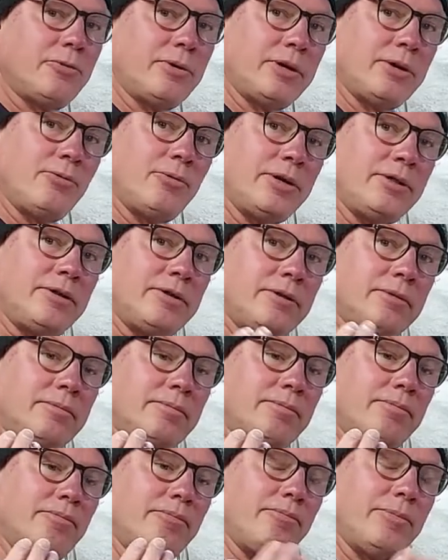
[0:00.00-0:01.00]
when I went to
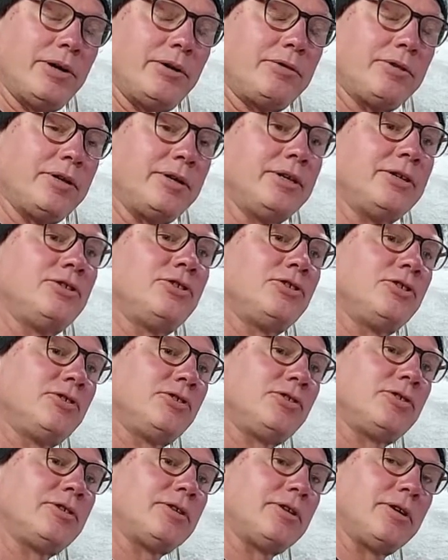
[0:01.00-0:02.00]
mount the
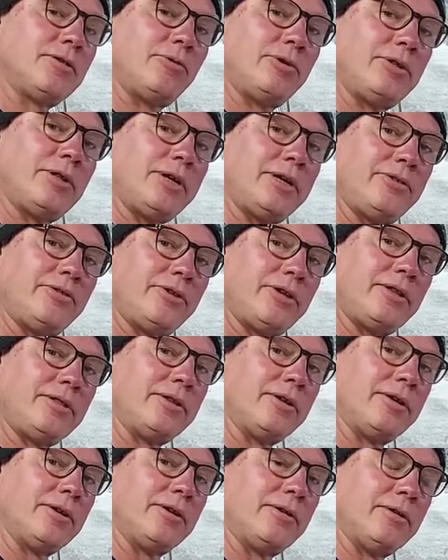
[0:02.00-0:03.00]
hinges, I realized that
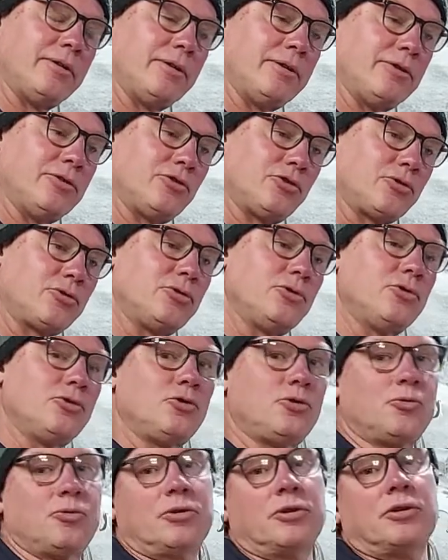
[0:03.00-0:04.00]
the
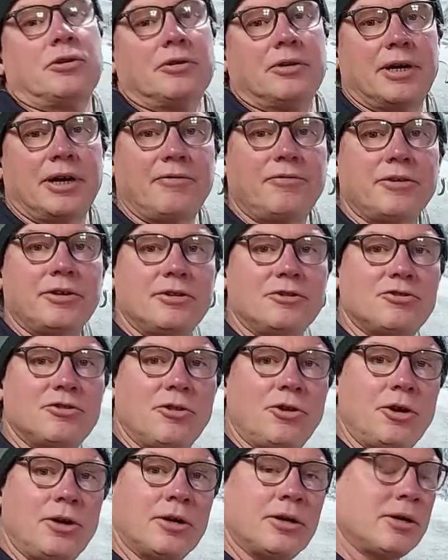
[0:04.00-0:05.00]
screws were half an inch
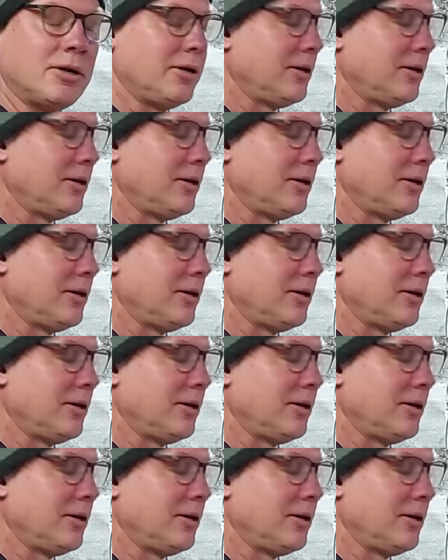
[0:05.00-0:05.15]
long